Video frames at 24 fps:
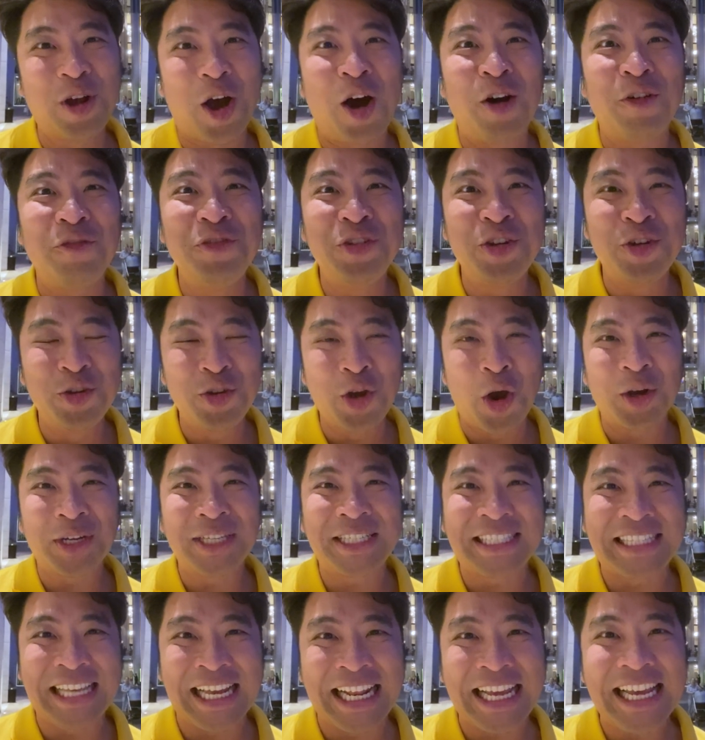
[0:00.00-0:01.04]
of New York
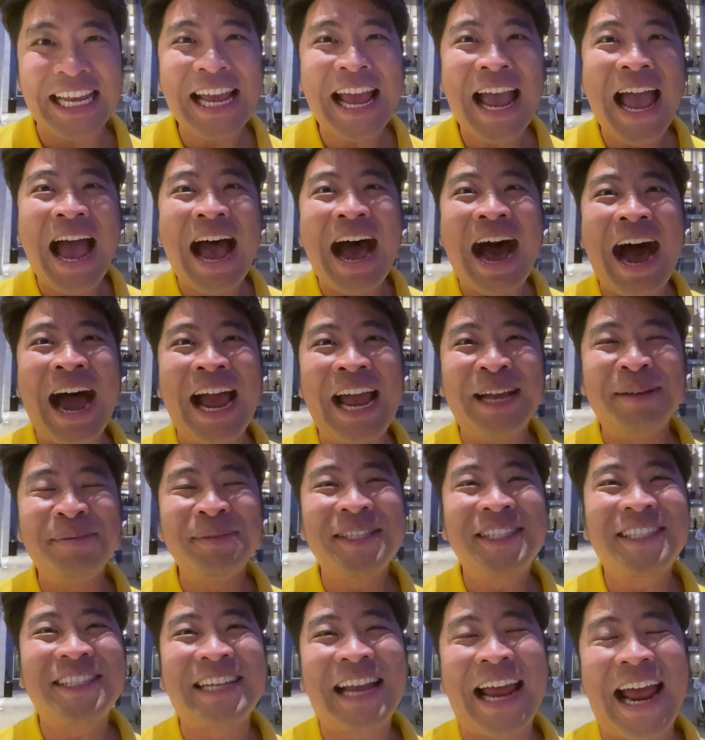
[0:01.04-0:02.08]
City. I am
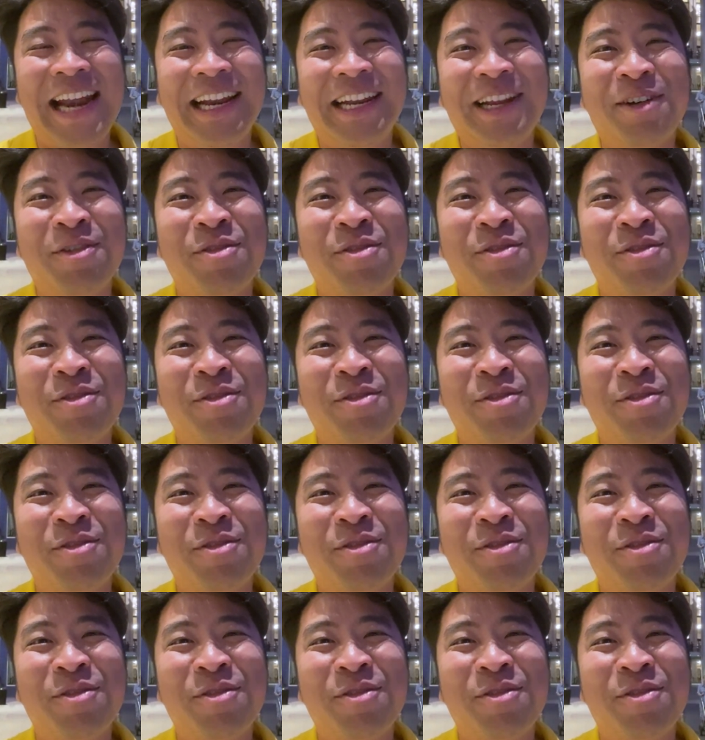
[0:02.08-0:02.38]
standing